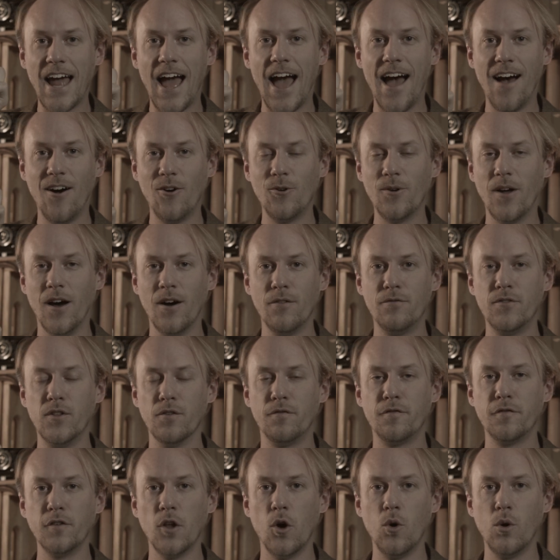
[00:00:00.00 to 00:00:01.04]
out of the
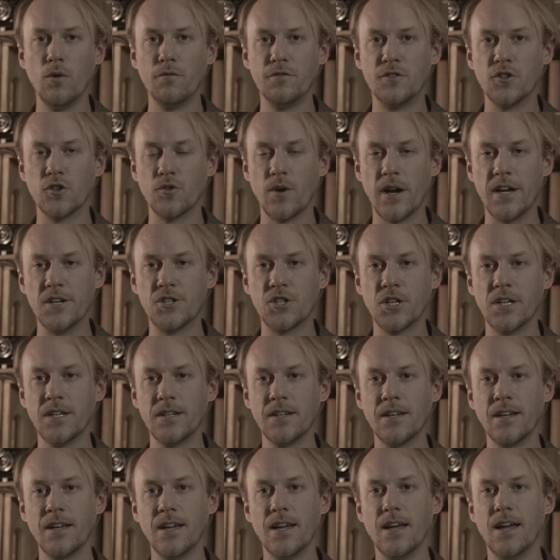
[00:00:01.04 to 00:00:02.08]
flow of
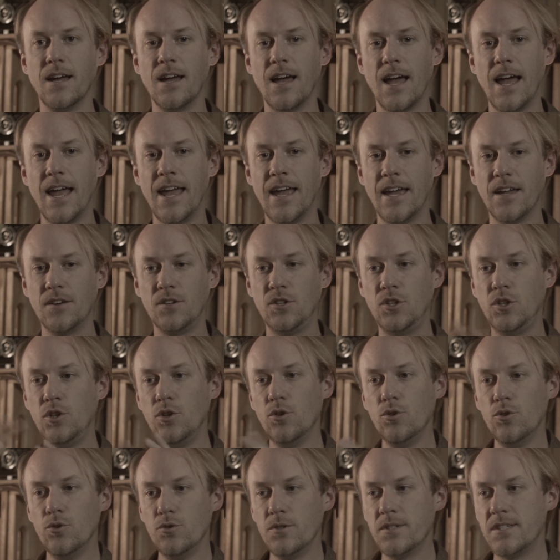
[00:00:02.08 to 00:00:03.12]
duration and
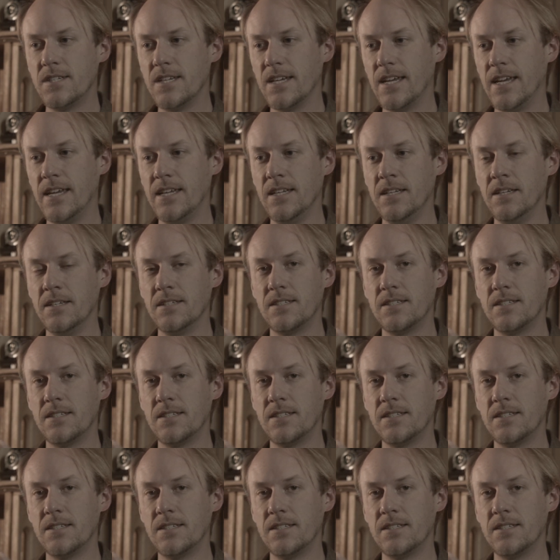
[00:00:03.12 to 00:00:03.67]
used in